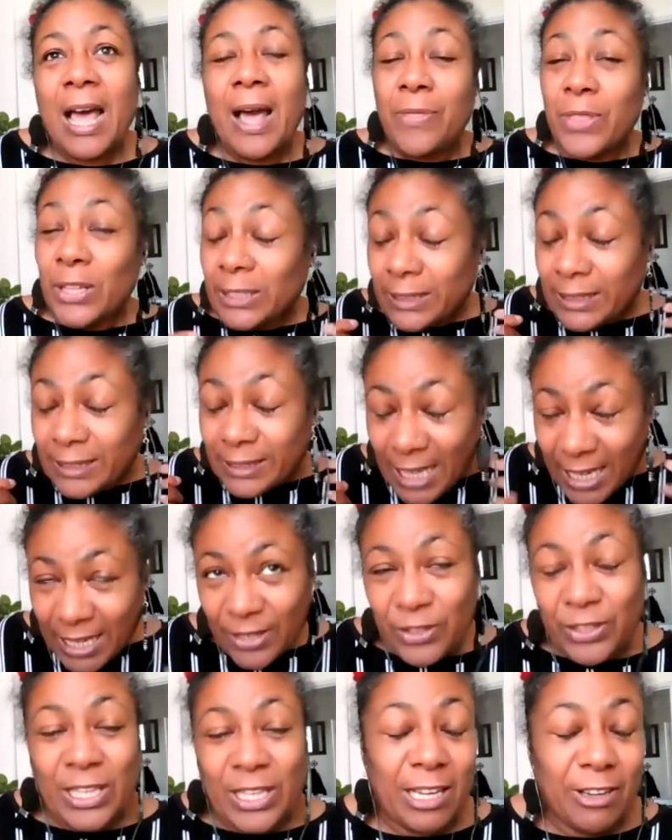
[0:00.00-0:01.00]
The
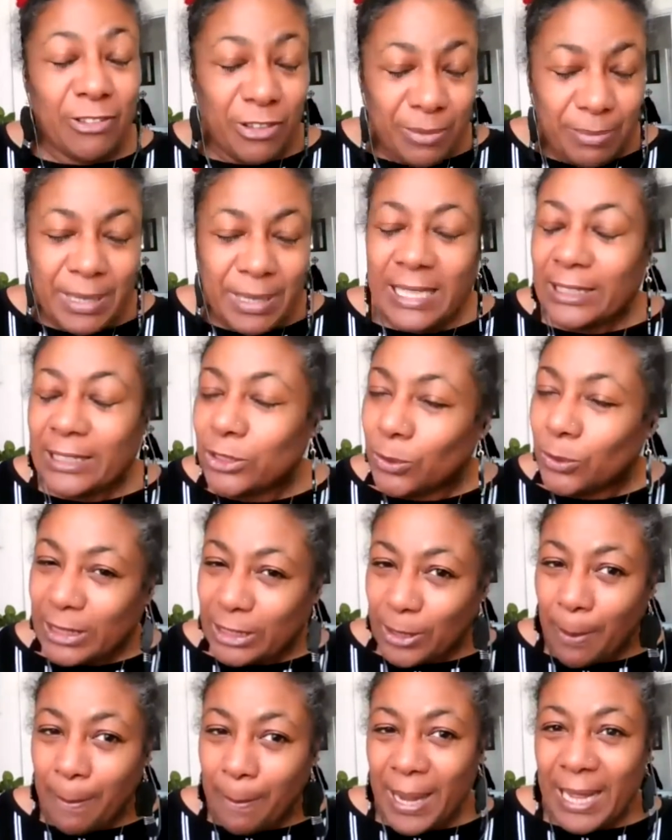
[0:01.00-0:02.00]
second thing for me is always
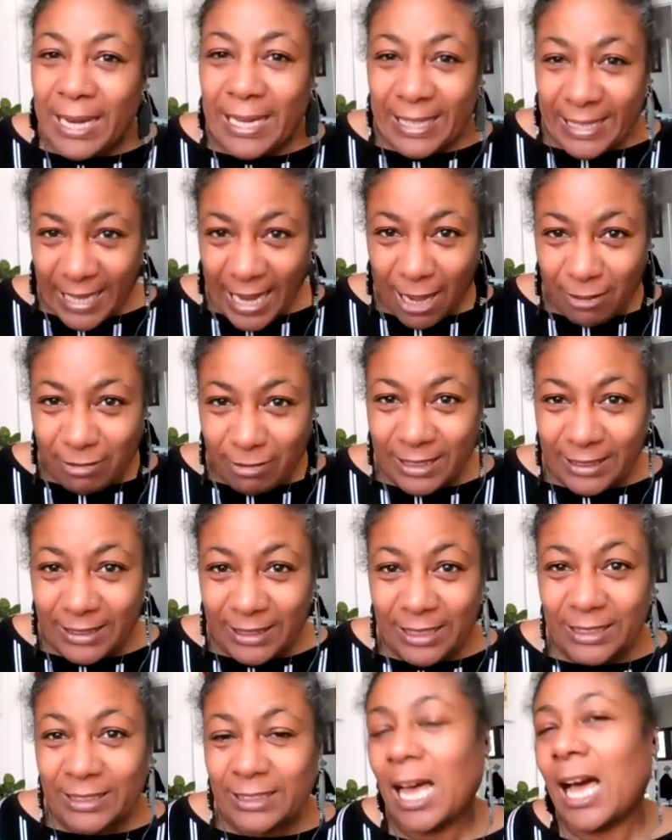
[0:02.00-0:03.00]
compelling
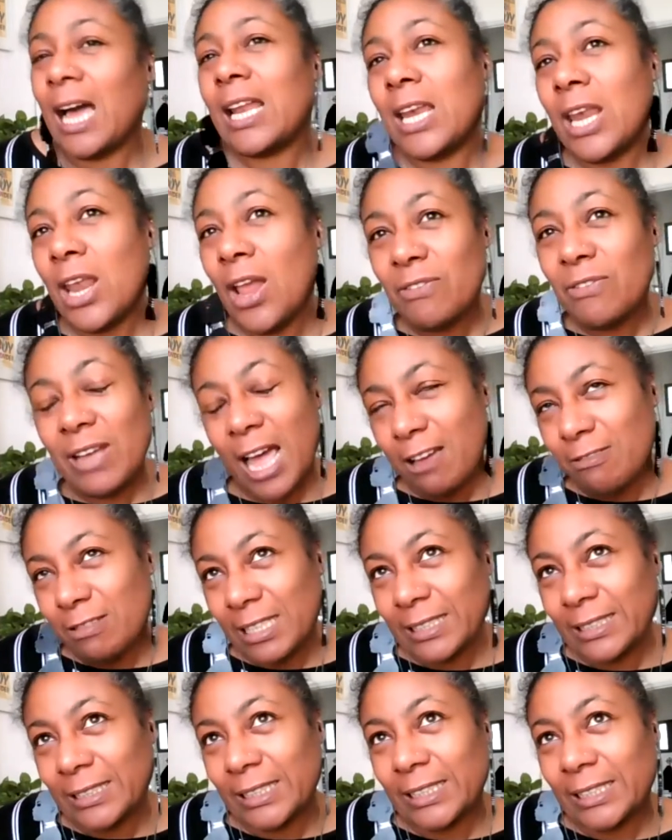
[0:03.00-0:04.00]
characters. I love
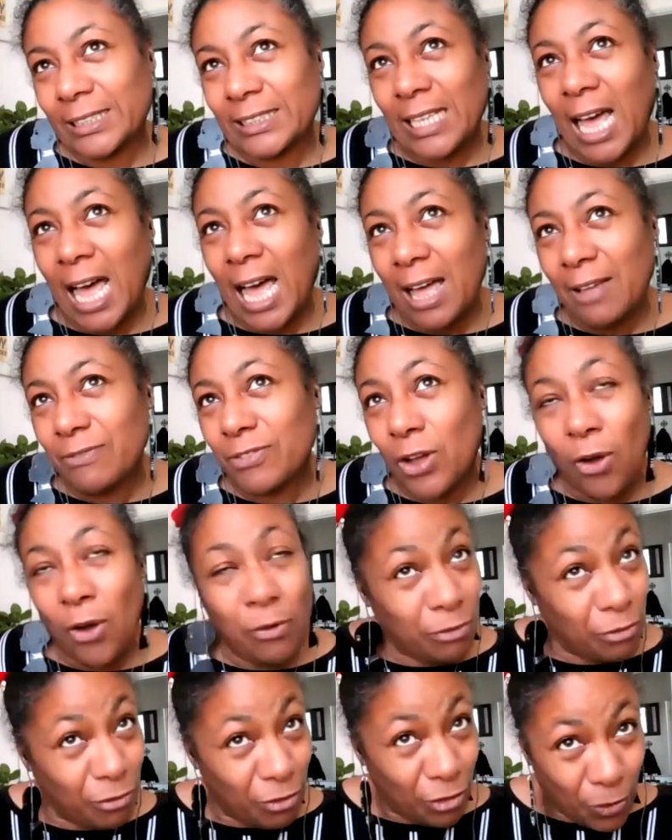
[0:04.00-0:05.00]
characters that have
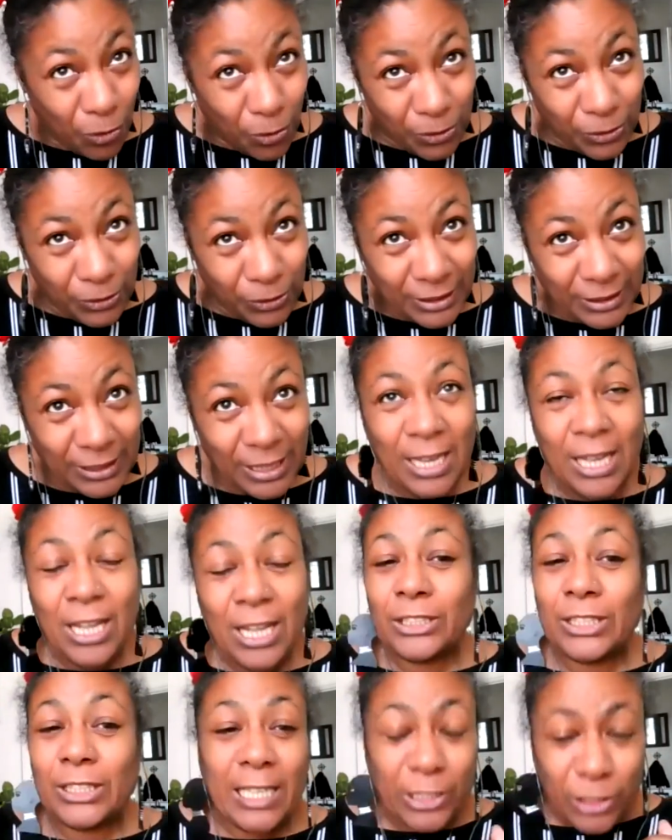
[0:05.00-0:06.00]
got flaws,
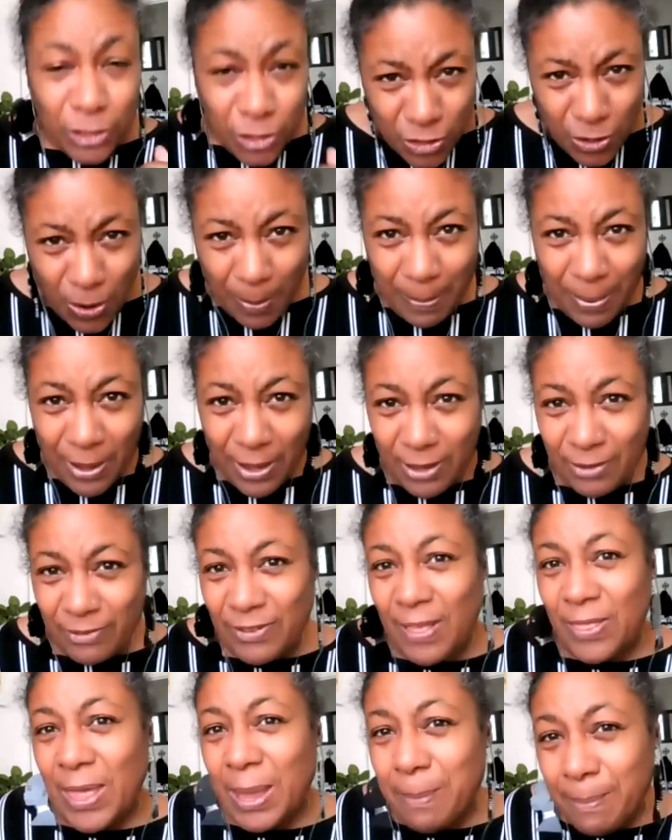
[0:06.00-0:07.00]
so they're not
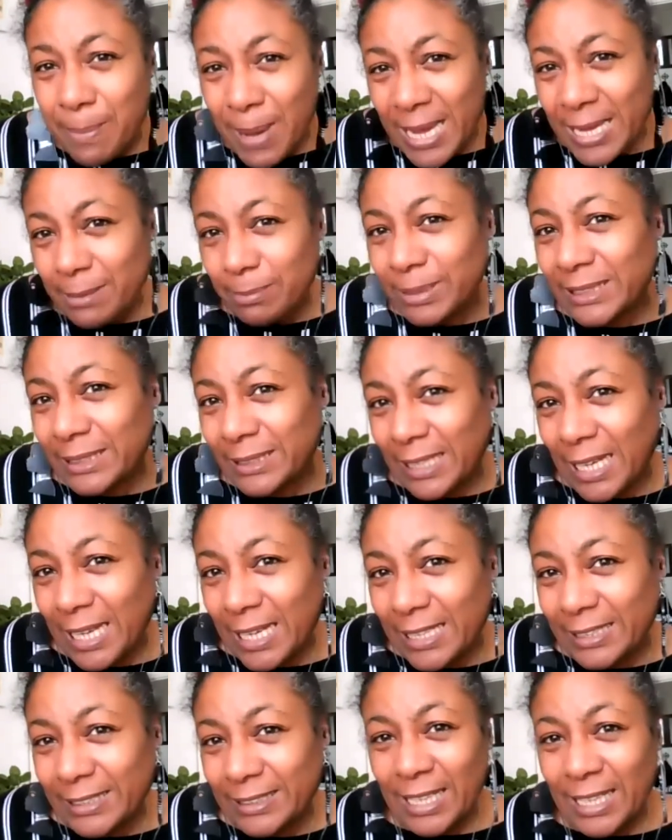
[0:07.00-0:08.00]
perfect, they make
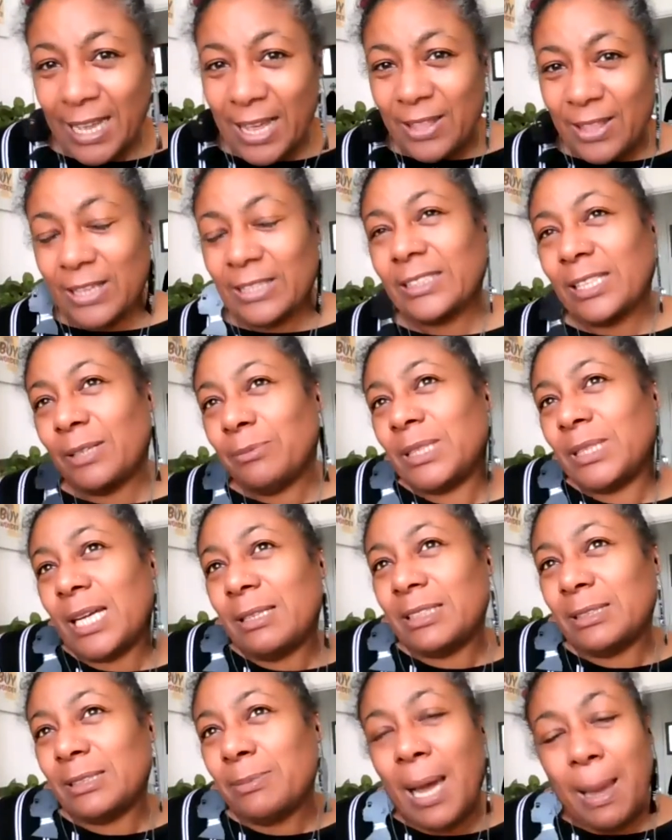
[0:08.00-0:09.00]
mistakes, they
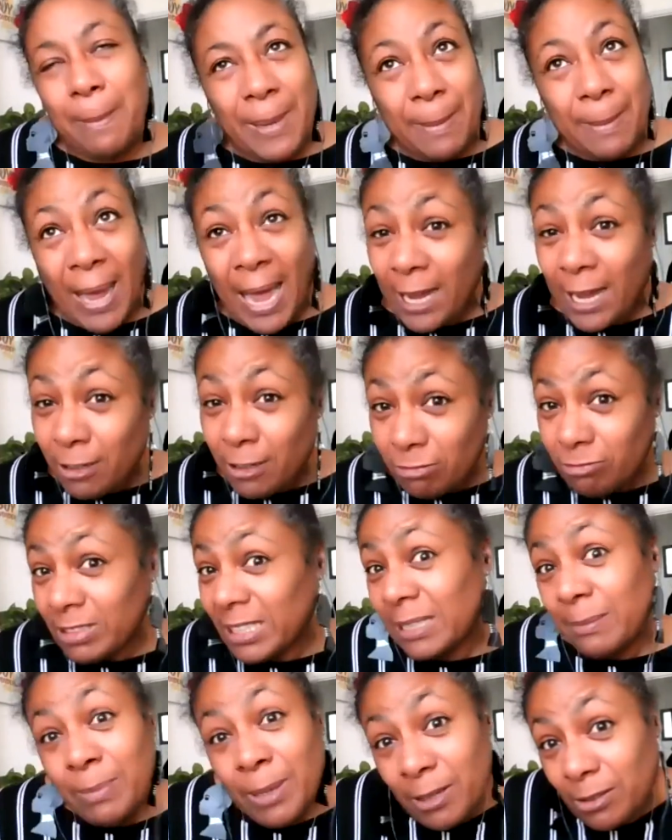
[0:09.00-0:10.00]
sometimes might be a bit
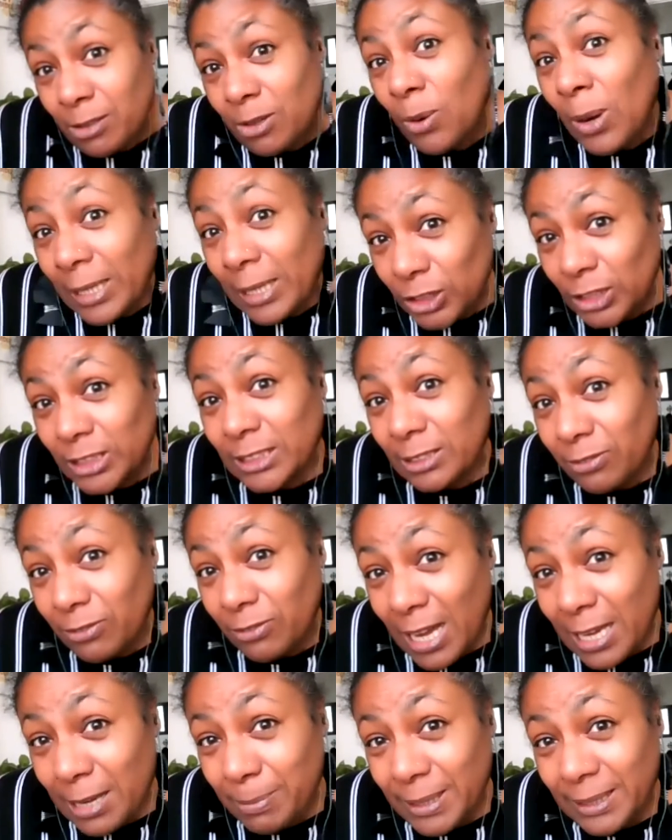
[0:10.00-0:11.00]
angry, but quite
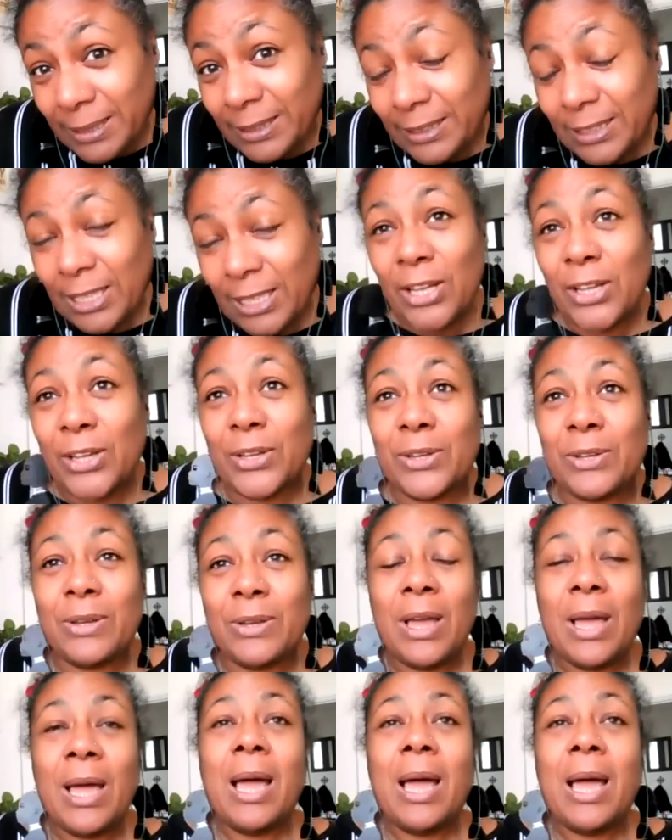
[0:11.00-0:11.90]
justifiably so.